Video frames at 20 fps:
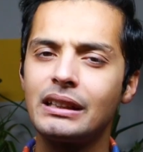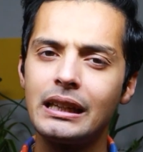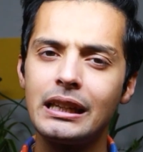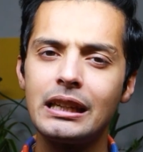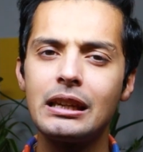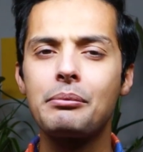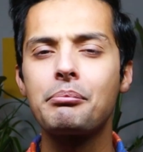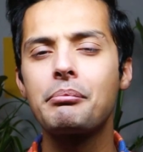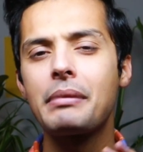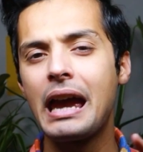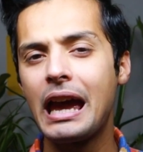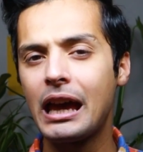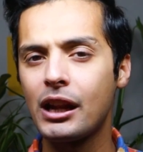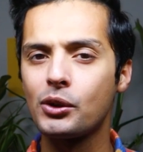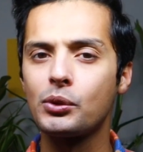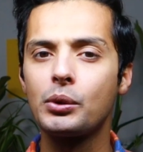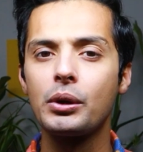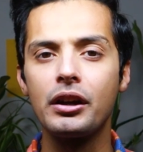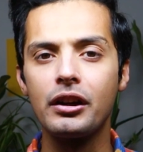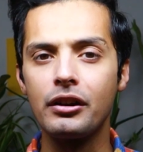In a
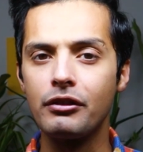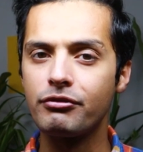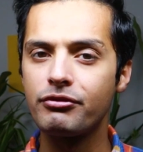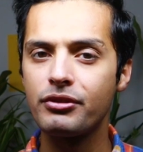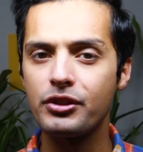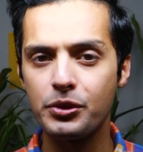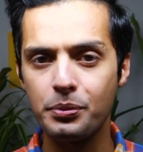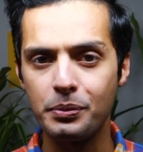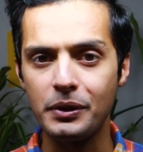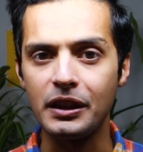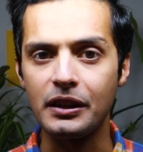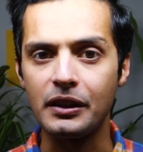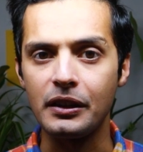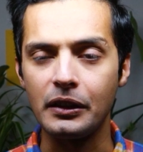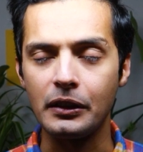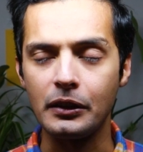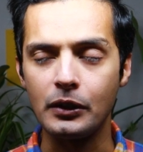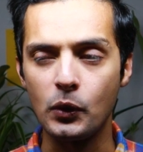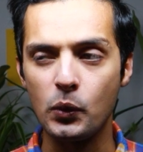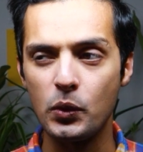manner of
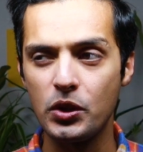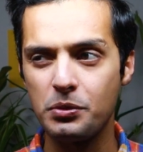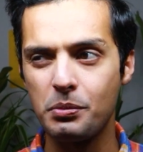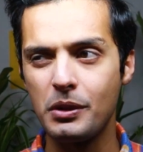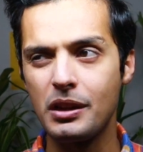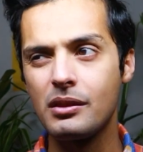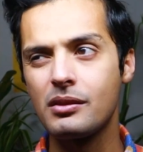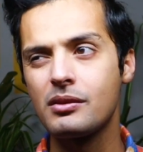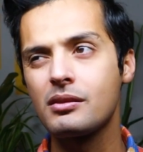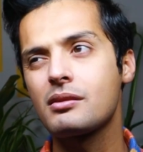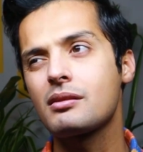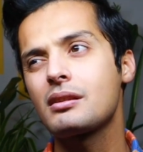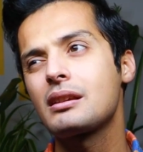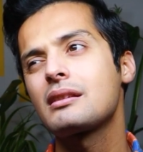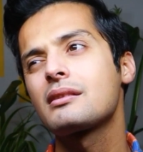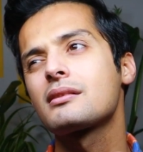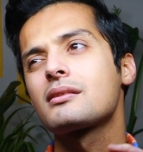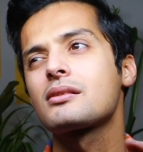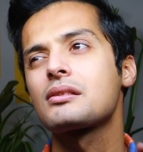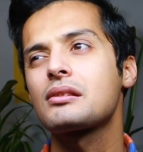speaking, which means
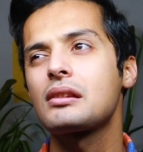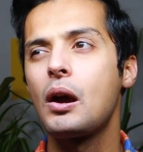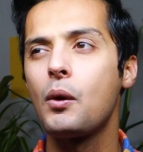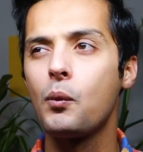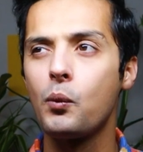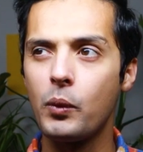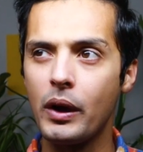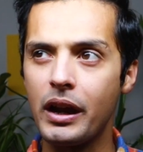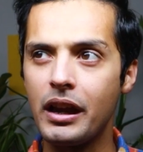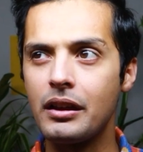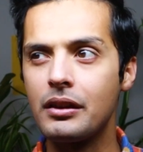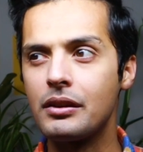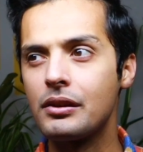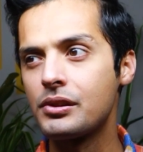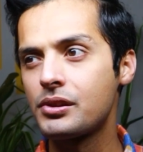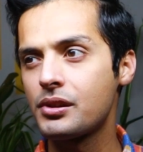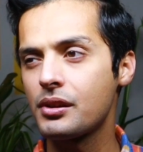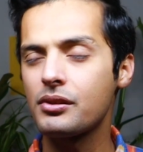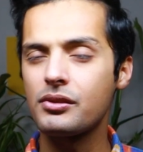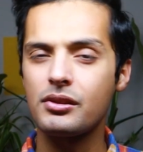in some
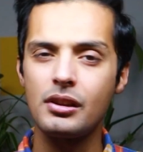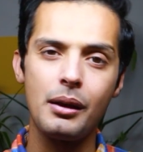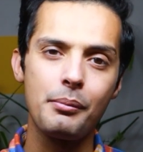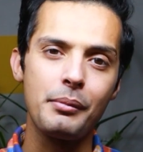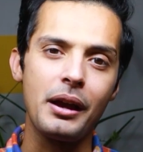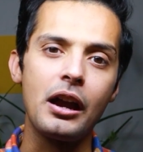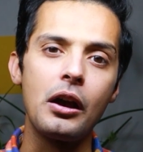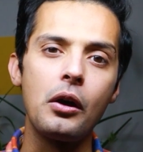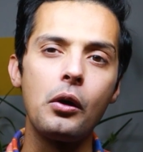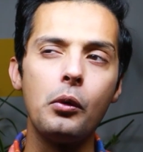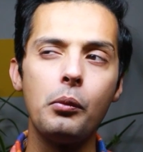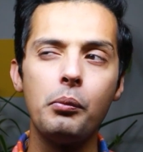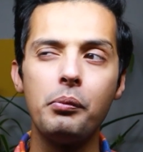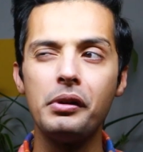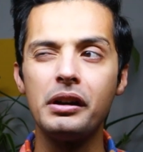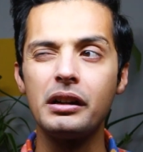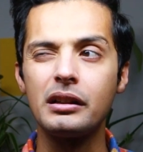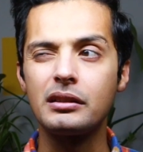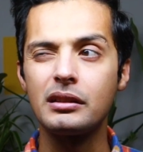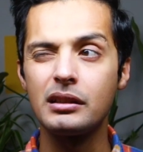ways, somehow,
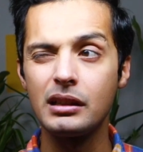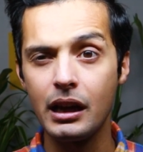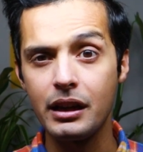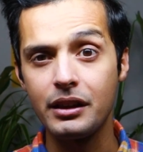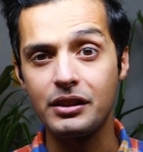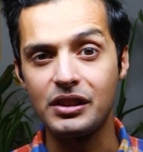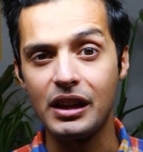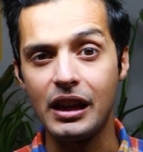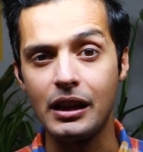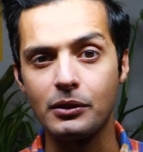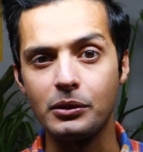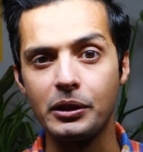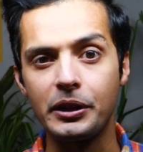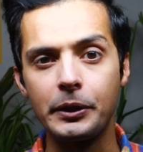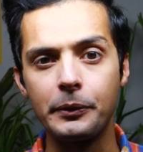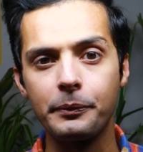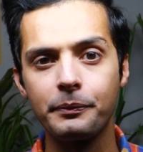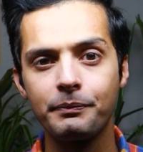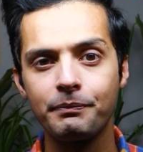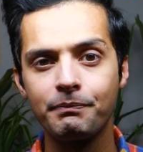but not
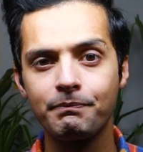exactly.